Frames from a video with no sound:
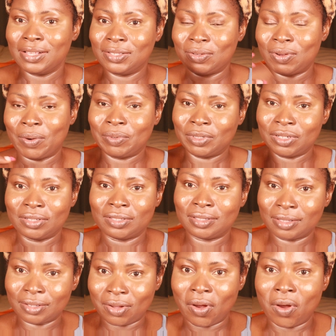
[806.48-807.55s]
So I will
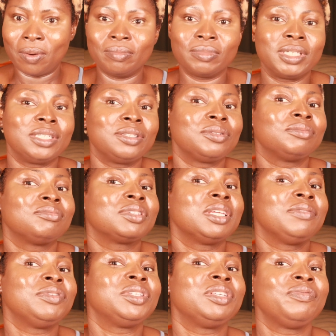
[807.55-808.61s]
just come and
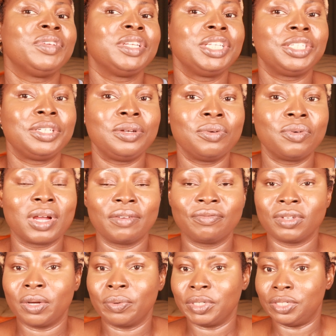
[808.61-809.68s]
give you the finishing look
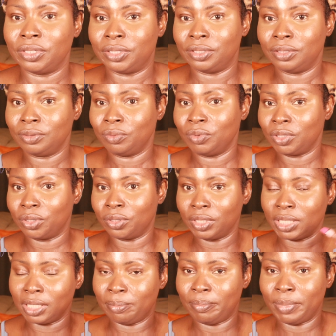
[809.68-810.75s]
after we're done uh, with all
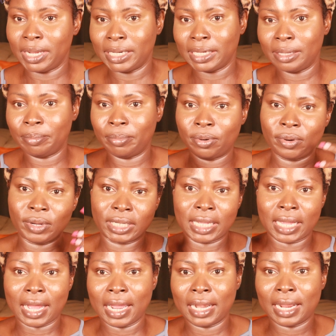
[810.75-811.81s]
the blendable
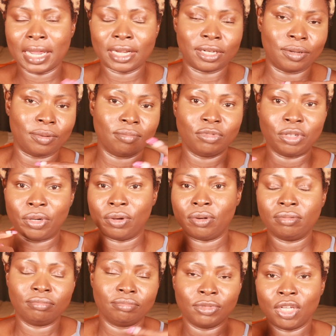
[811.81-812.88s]
and the highlight and you
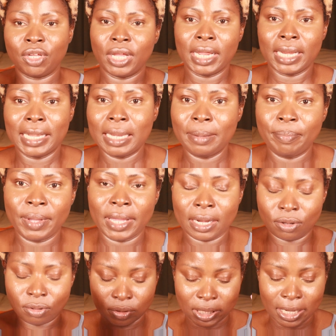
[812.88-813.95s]
know lippy
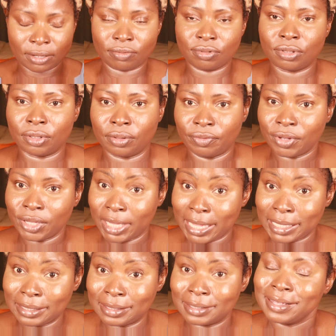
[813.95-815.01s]
and those kind of stuff
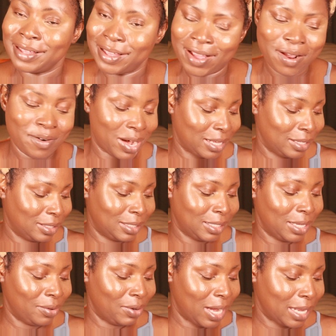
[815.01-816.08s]
yes all right
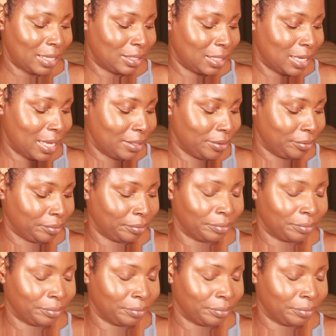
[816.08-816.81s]
see you later then